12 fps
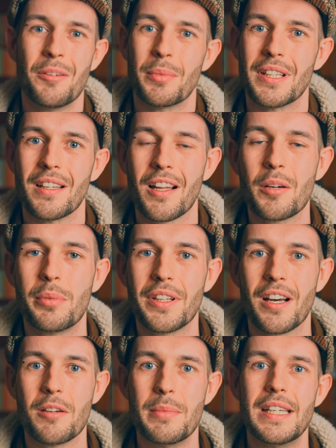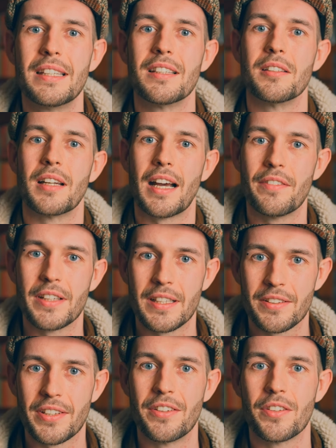But the library that I'm in and having
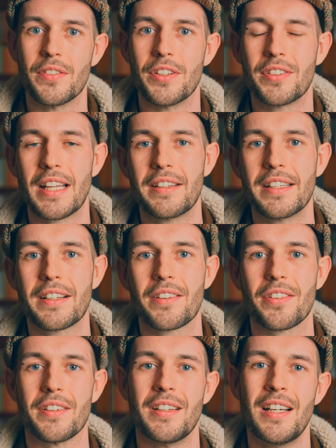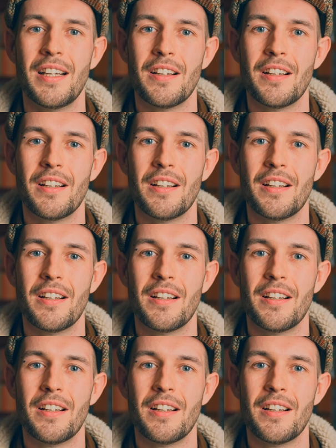a sense of aesthetics and